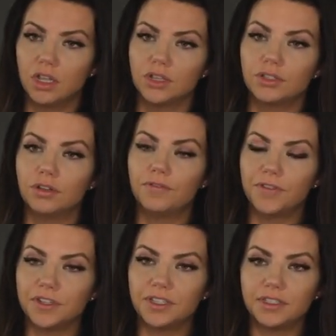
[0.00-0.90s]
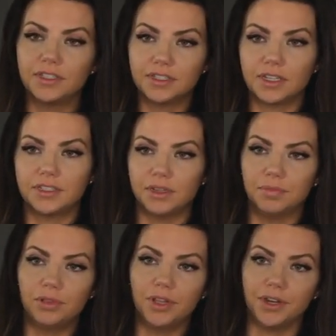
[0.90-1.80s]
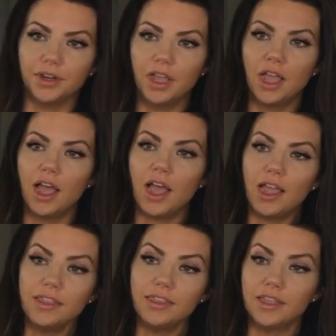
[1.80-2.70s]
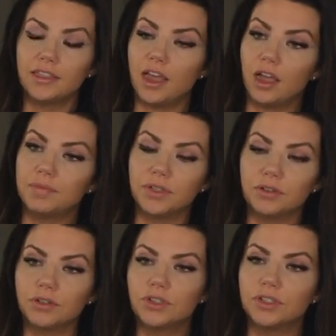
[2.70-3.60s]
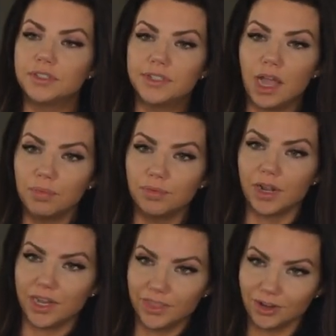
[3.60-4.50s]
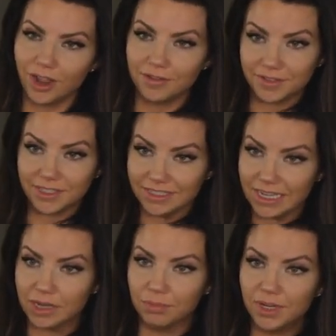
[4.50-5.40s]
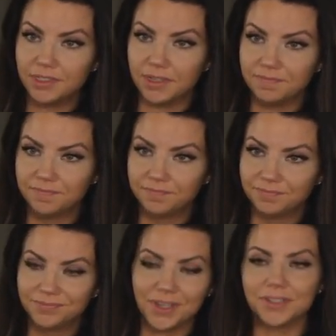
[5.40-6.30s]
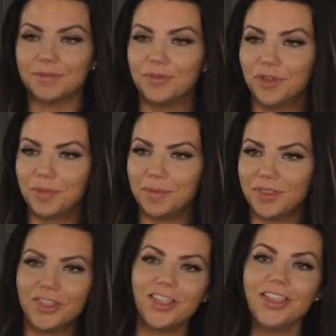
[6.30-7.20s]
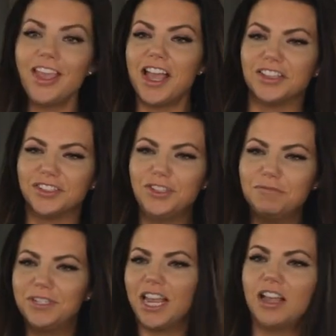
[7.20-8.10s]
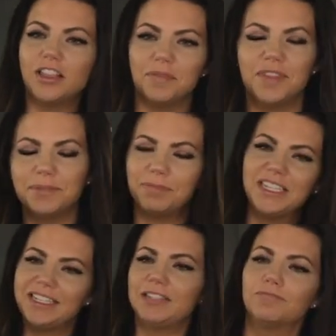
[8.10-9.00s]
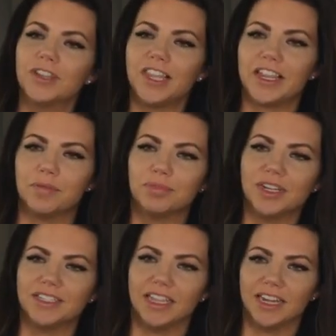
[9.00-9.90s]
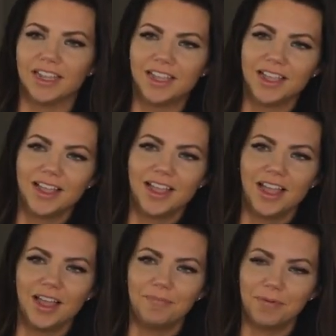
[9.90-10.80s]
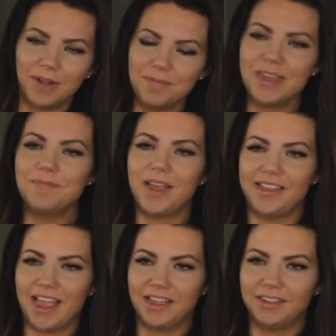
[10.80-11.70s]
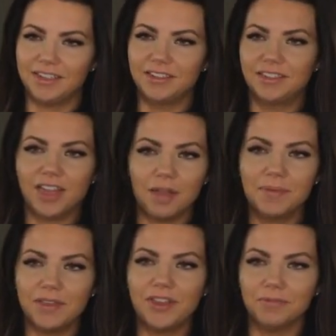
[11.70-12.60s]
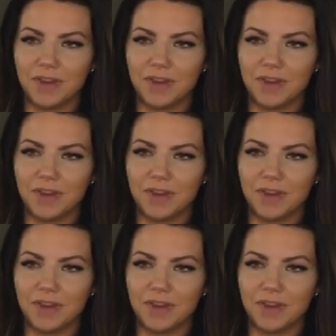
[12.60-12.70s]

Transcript: So, first, let's discuss the employer. I think the opticals should stop running their offices like a prison. Now, some of you might be thinking, yes, you tell them this place is run like a prison. But what I mean by that is stop giving